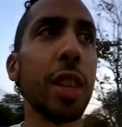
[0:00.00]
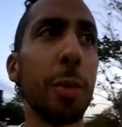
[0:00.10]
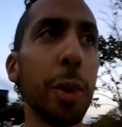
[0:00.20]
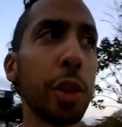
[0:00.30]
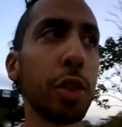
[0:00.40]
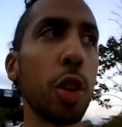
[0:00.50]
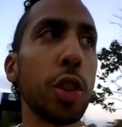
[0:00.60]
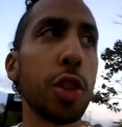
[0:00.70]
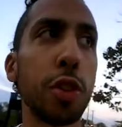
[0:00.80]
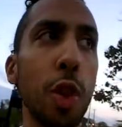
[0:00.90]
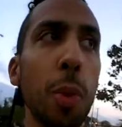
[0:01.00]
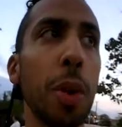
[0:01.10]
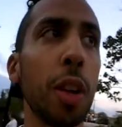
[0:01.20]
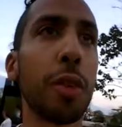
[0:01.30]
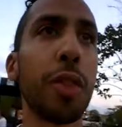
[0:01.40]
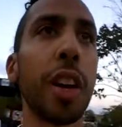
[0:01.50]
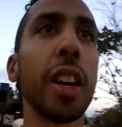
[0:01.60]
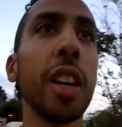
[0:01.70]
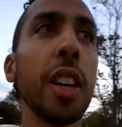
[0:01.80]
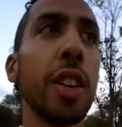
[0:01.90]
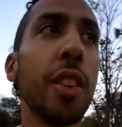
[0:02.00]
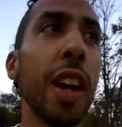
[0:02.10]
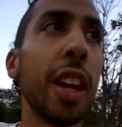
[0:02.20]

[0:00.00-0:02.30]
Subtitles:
The book is called The Snowball Effect, right?